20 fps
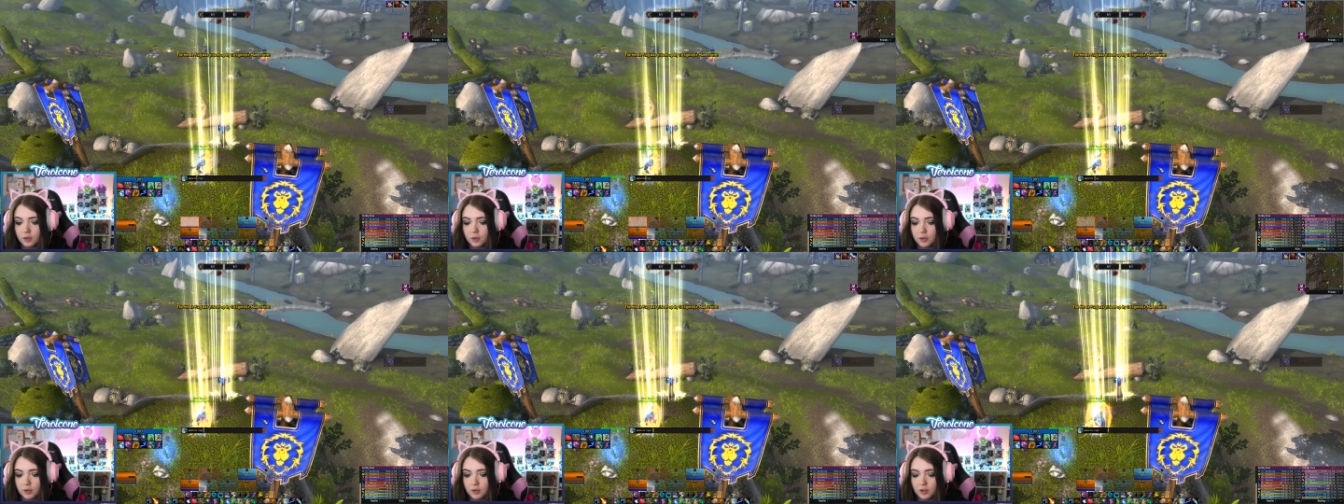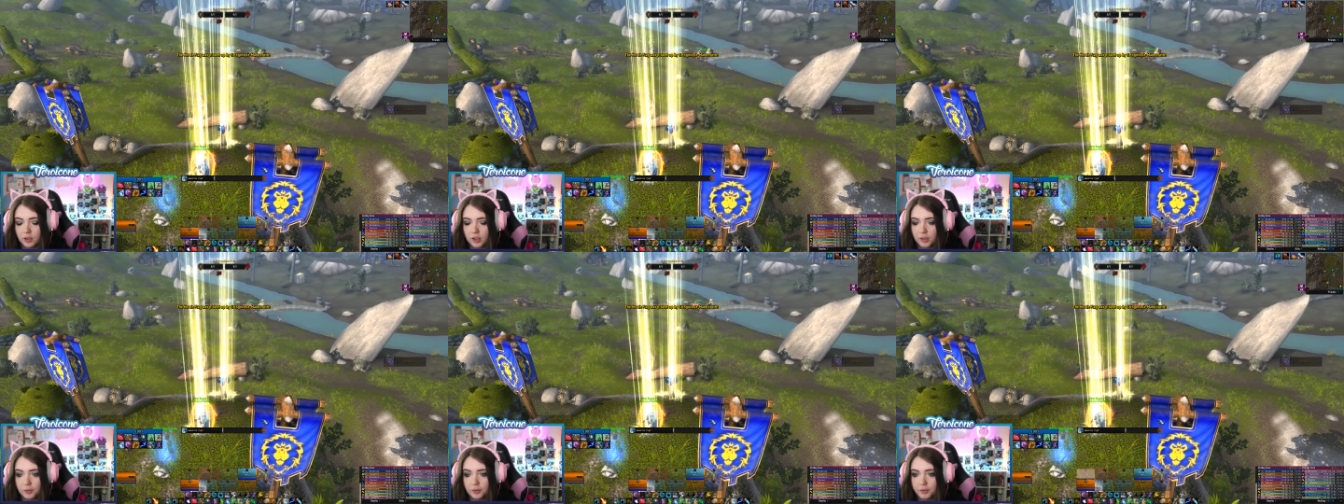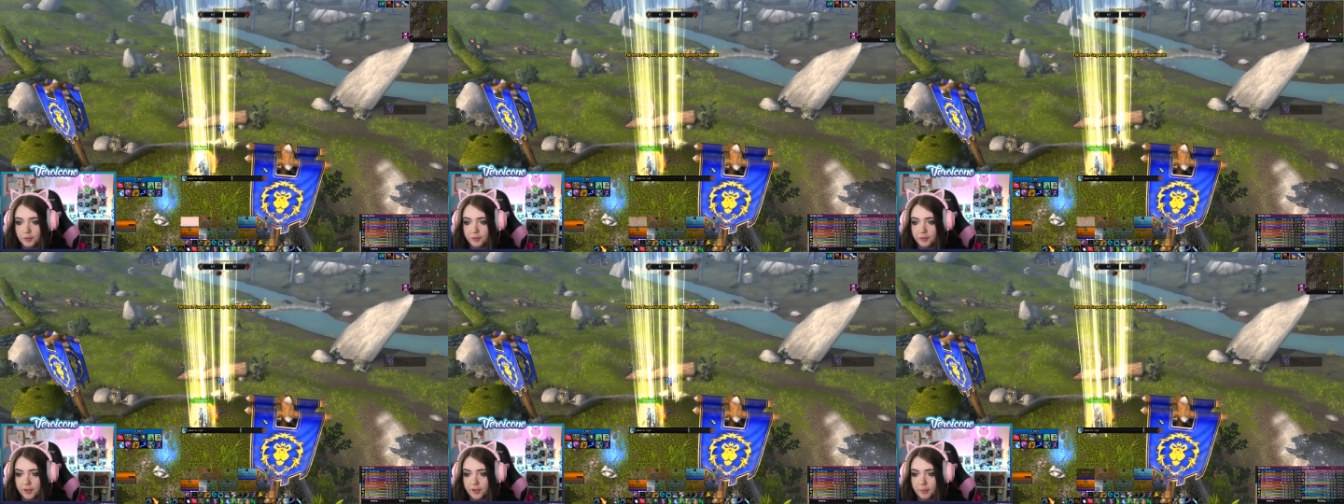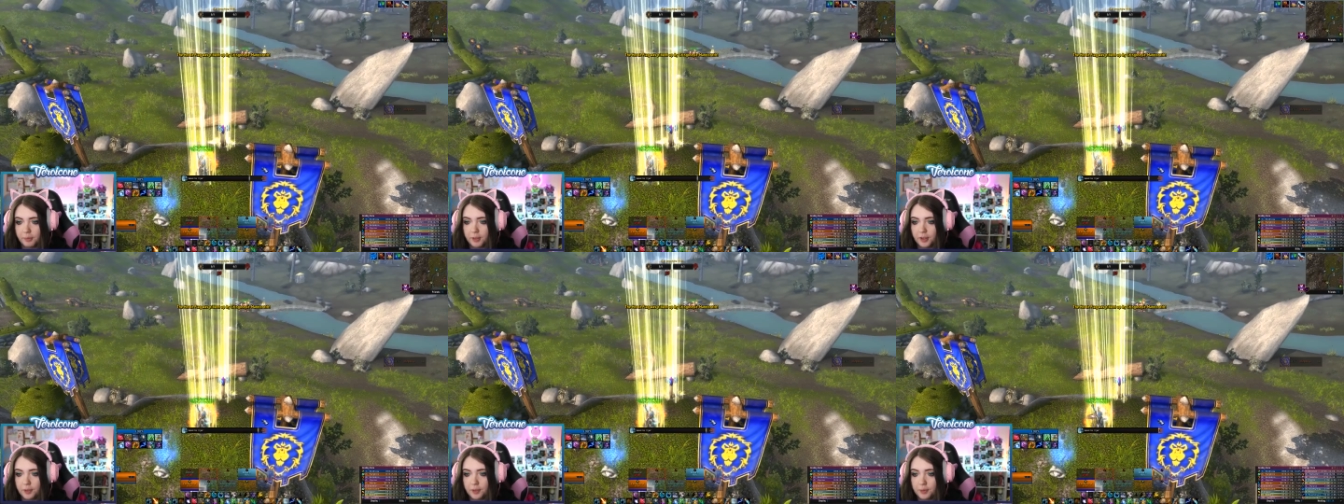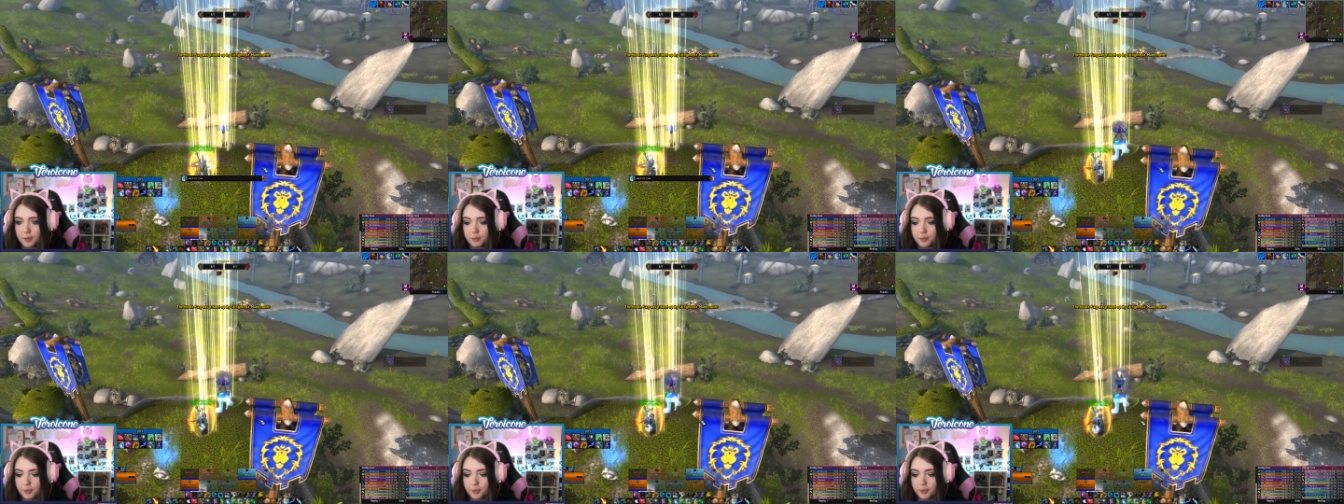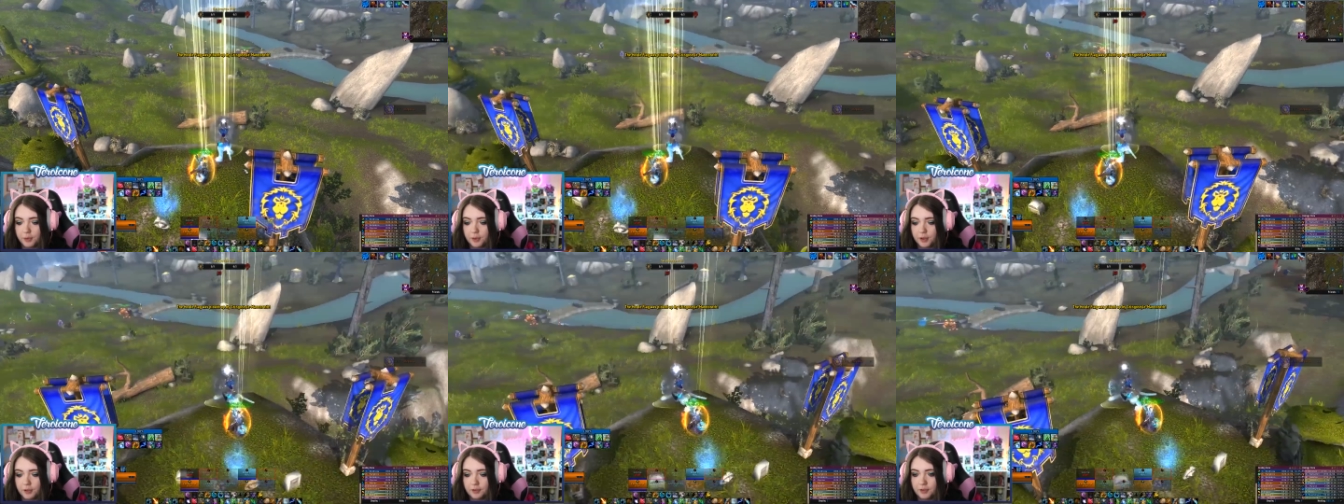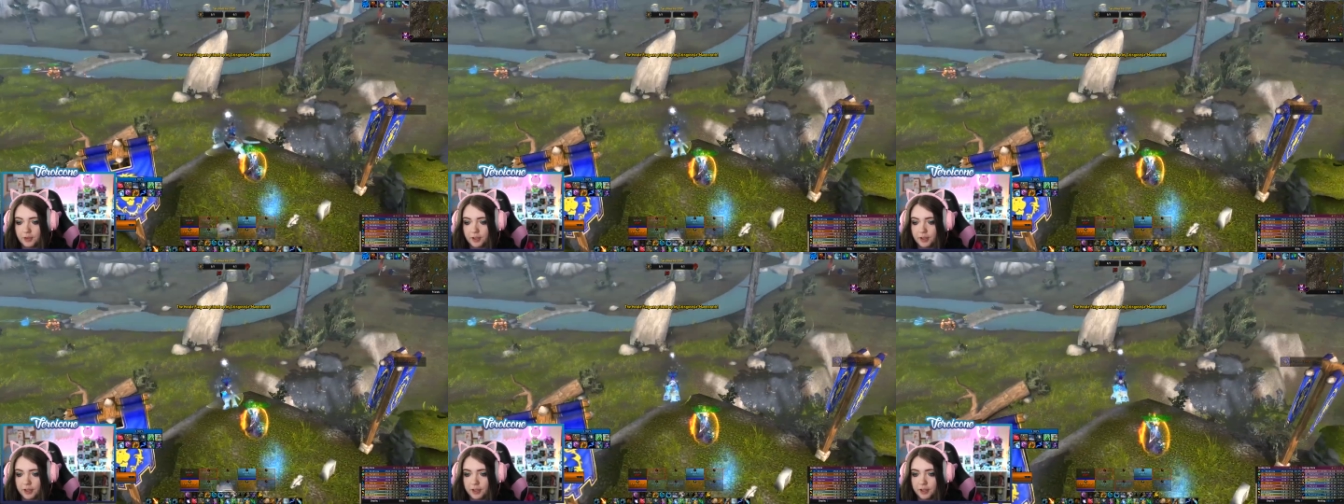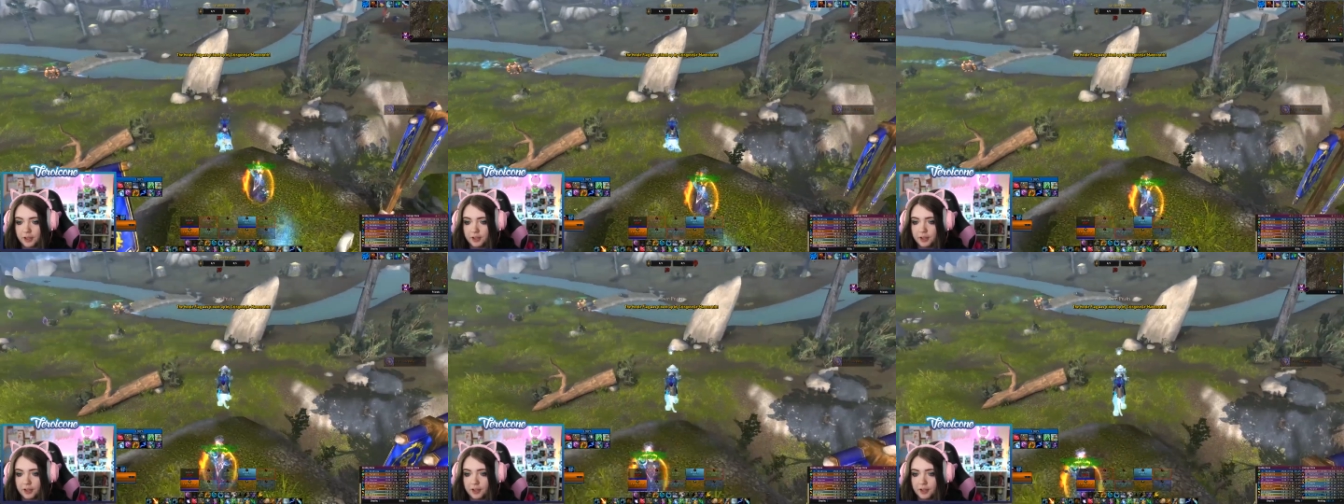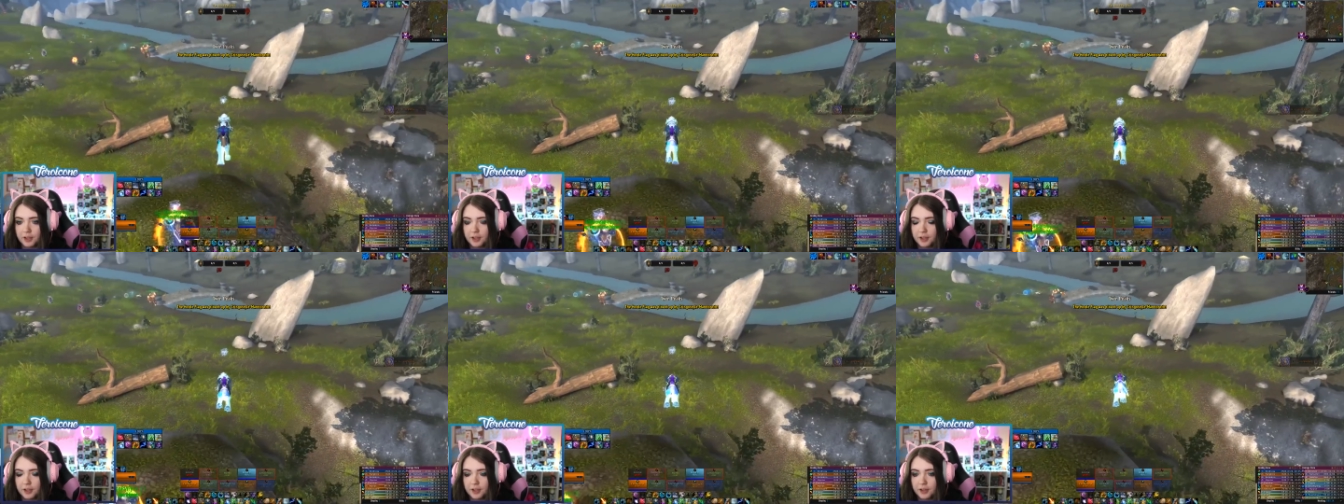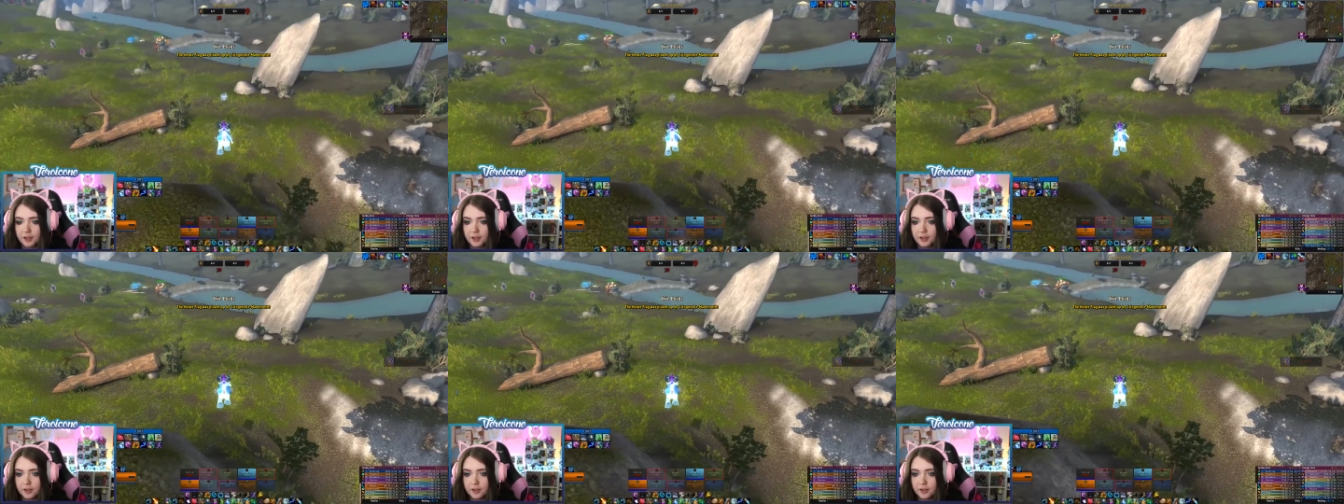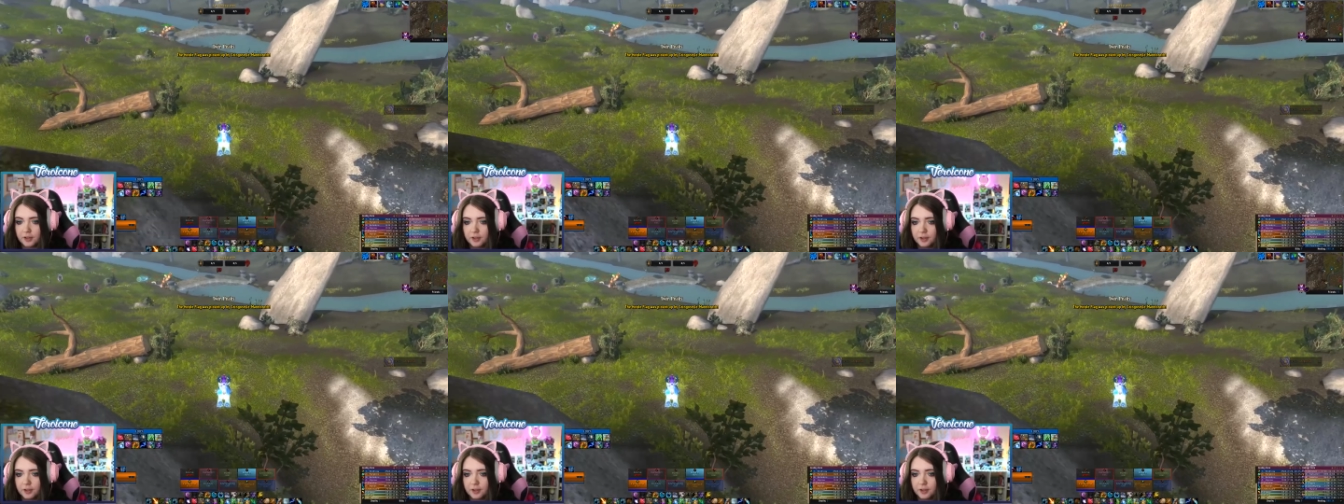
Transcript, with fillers: There weren't very many people with our flag carrier either.